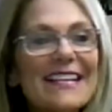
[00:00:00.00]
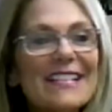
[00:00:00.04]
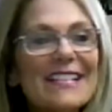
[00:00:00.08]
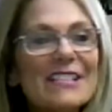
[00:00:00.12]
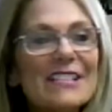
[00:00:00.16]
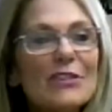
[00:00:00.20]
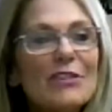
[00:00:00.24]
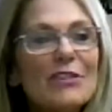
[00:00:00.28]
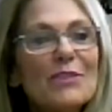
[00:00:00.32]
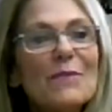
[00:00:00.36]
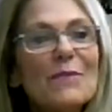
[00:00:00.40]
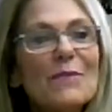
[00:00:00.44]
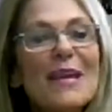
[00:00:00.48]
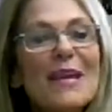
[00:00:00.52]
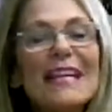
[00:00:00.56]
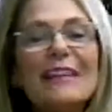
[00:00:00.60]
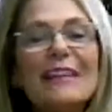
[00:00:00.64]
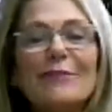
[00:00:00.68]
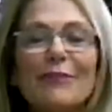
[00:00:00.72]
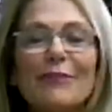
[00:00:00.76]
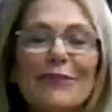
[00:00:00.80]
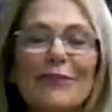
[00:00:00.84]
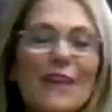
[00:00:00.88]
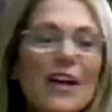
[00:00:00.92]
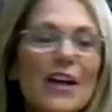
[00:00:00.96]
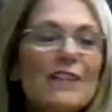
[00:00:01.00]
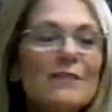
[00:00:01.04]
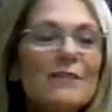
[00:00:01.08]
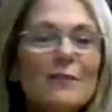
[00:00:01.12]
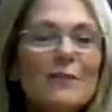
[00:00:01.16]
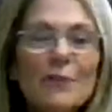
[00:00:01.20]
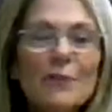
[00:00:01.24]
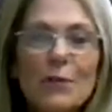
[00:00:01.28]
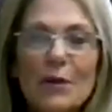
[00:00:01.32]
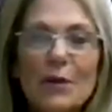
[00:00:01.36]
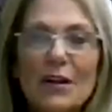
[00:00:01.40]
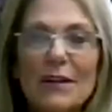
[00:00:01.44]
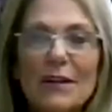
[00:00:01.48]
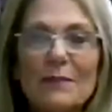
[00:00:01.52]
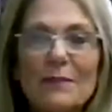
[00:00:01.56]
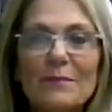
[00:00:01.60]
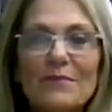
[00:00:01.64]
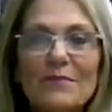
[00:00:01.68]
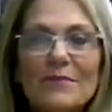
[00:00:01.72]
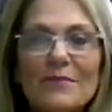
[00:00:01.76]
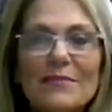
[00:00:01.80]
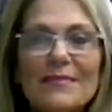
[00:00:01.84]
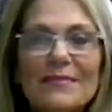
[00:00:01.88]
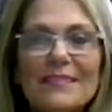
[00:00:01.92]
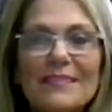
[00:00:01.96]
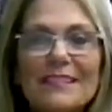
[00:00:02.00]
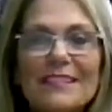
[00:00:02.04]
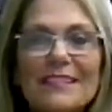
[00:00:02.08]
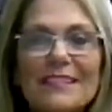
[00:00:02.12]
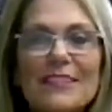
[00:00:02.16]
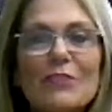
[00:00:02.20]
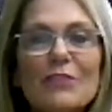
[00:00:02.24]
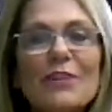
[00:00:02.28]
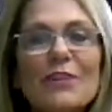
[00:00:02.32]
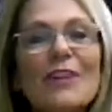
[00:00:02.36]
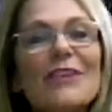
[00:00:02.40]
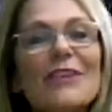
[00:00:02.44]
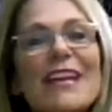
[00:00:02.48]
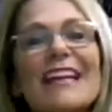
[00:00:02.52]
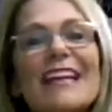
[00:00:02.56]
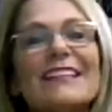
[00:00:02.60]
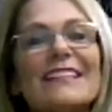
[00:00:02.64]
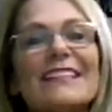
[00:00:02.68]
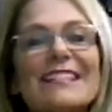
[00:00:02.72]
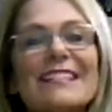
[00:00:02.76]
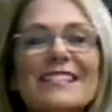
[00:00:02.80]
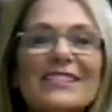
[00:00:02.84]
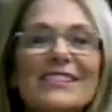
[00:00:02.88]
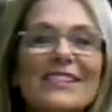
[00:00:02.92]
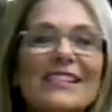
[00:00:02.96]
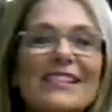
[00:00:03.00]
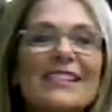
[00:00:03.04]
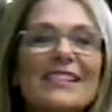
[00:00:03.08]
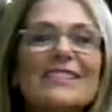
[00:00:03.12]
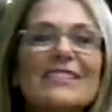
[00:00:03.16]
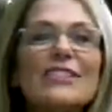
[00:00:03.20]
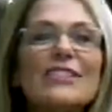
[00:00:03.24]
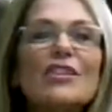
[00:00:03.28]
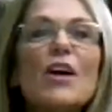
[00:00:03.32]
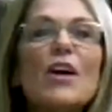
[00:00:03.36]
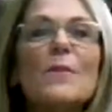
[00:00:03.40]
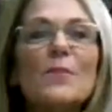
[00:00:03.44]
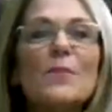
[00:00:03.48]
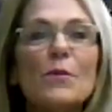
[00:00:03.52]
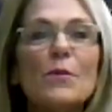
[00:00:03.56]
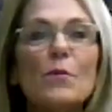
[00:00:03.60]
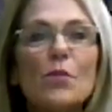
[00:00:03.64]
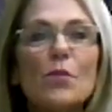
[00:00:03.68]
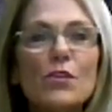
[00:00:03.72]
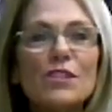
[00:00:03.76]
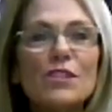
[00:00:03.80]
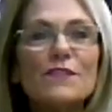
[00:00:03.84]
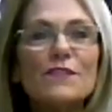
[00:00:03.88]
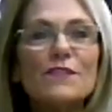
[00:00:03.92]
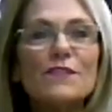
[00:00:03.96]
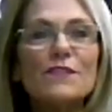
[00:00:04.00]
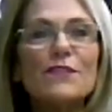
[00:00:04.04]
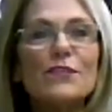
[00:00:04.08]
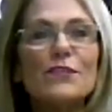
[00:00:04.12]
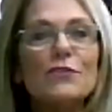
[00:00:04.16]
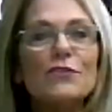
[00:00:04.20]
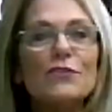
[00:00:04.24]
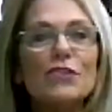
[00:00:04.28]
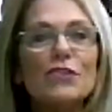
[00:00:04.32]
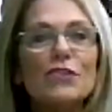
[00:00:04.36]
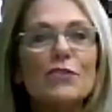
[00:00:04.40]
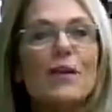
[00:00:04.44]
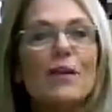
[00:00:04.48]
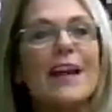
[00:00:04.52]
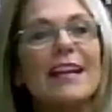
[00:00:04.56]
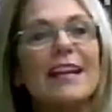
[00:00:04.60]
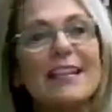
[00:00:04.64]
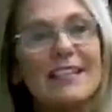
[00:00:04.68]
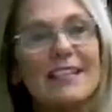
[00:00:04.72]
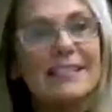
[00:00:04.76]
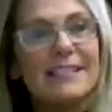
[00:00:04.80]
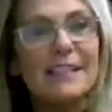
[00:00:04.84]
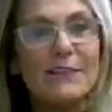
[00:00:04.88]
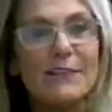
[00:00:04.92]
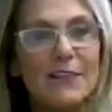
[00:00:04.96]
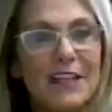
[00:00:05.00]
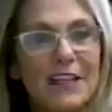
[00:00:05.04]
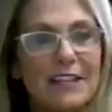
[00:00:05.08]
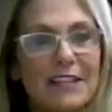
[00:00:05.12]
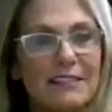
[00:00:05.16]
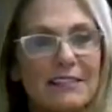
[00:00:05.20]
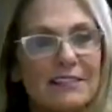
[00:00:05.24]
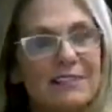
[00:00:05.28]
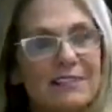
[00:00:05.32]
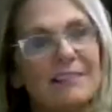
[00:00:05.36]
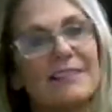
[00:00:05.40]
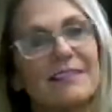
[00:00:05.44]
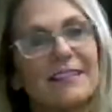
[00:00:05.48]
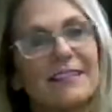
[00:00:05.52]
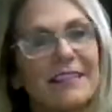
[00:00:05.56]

So you make it fun for them so, okay let's let's talk the worst foods your grandkids have eaten